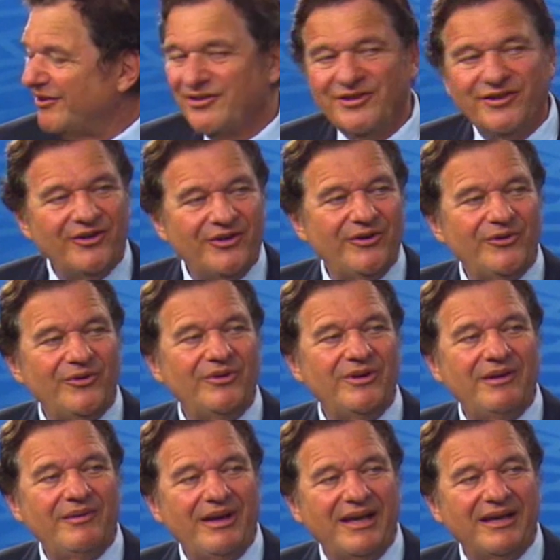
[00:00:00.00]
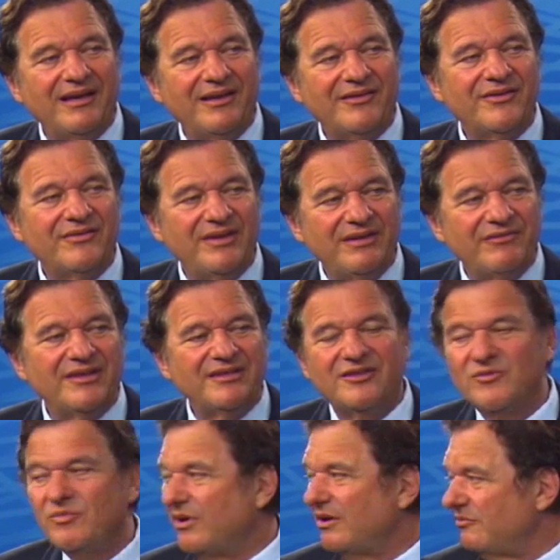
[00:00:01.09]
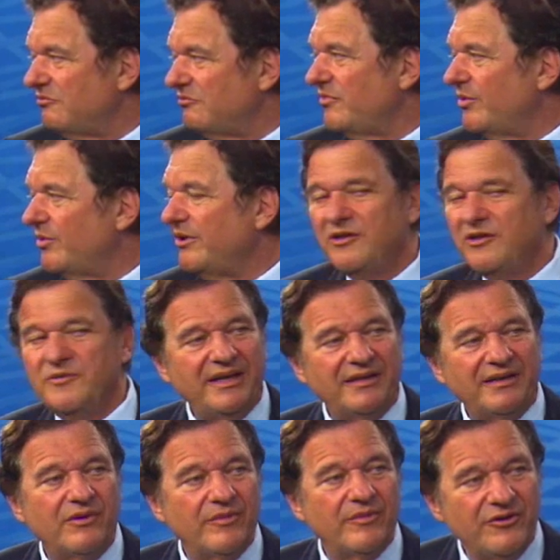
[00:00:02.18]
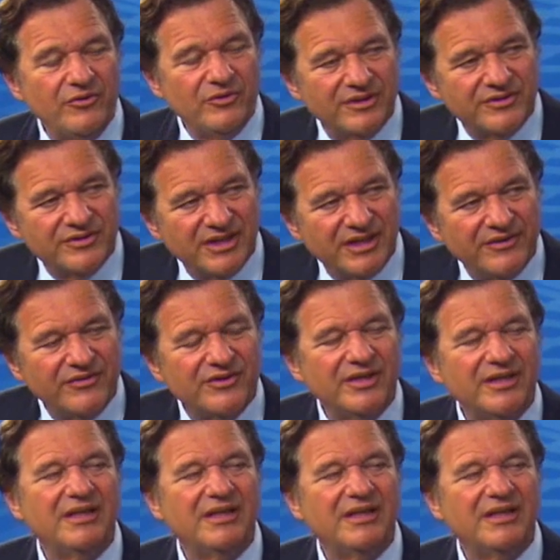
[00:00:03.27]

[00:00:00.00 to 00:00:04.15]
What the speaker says: So I guess that this is what we would expect from the newer stents.